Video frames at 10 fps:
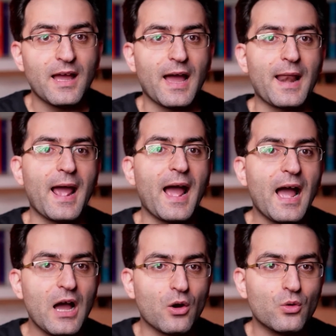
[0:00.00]
and
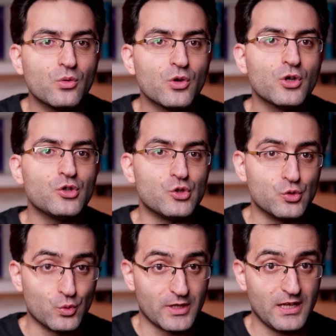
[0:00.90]
how
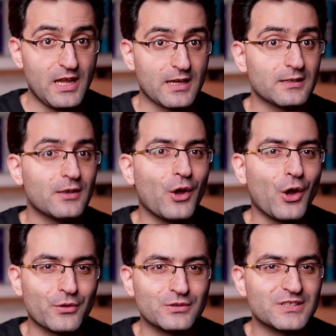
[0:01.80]
you can
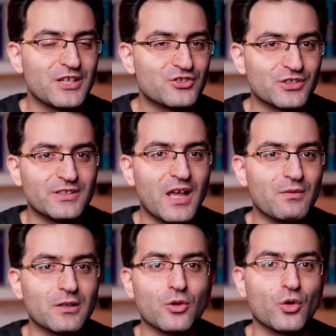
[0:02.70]
authorization
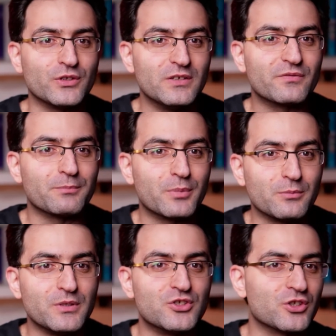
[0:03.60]
level or different
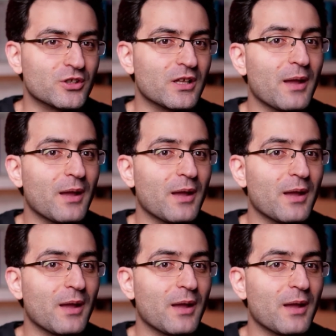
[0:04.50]
permission